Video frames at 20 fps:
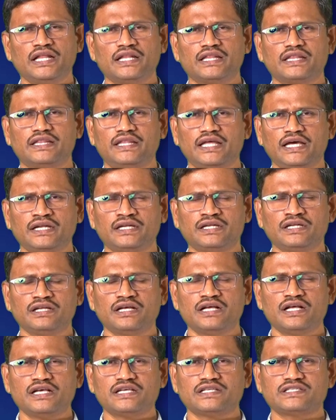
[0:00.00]
then
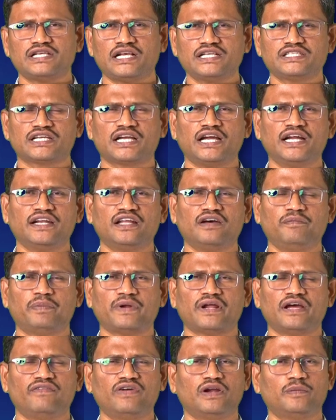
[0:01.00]
such kind of
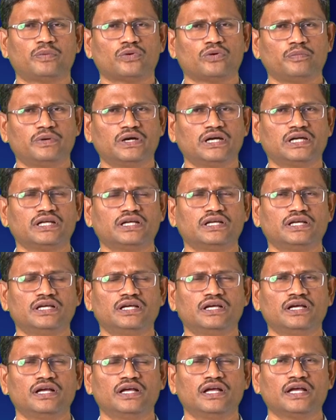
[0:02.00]
private property